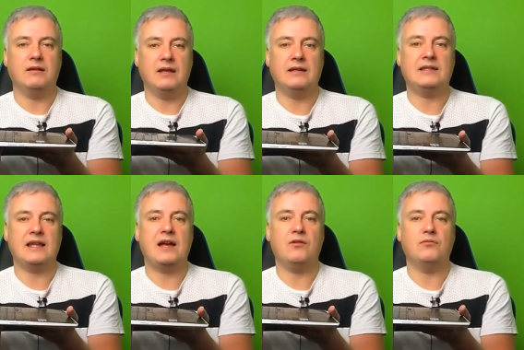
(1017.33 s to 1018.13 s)
it
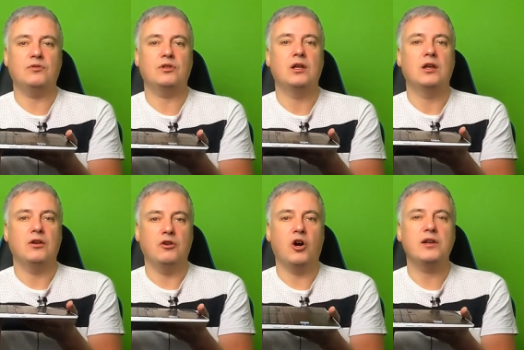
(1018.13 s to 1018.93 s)
sounds
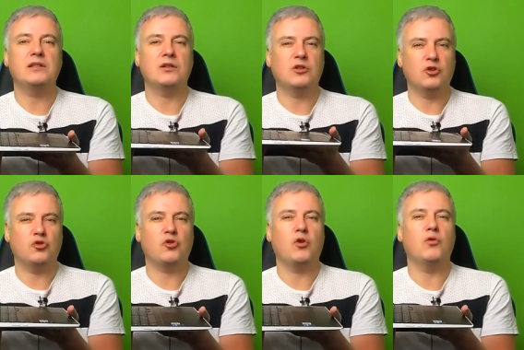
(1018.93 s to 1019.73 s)
nice and
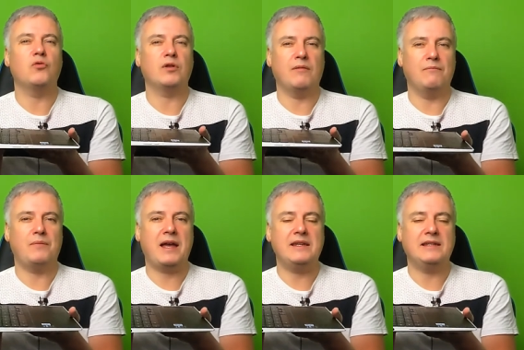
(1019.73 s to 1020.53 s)
controlled and
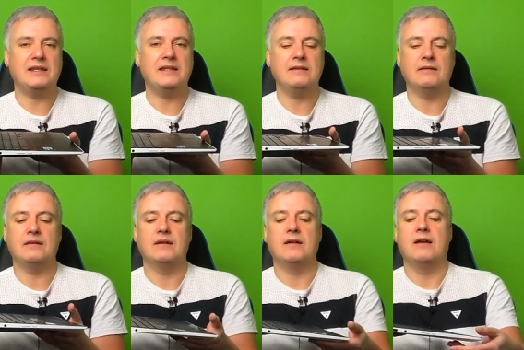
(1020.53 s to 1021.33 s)
bassy.
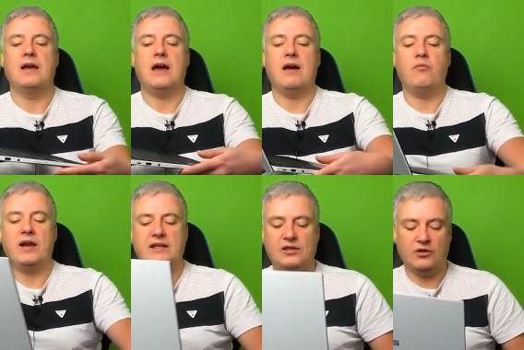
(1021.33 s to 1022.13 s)
And
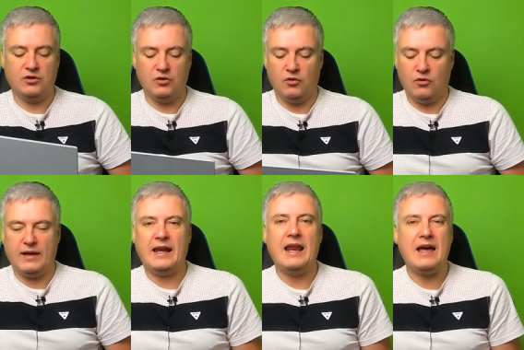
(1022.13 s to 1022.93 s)
when it's on
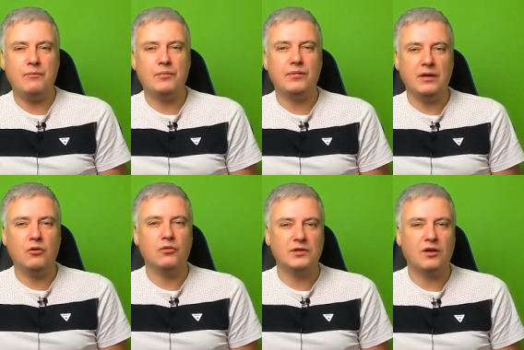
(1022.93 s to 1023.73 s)
your lap, it
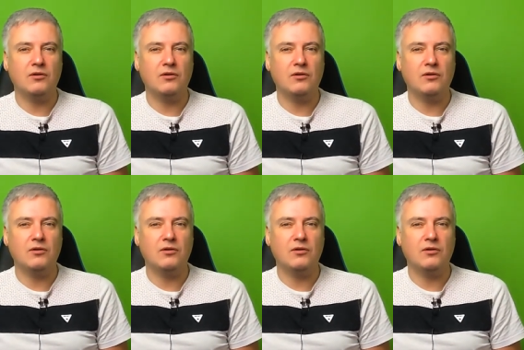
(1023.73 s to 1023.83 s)
also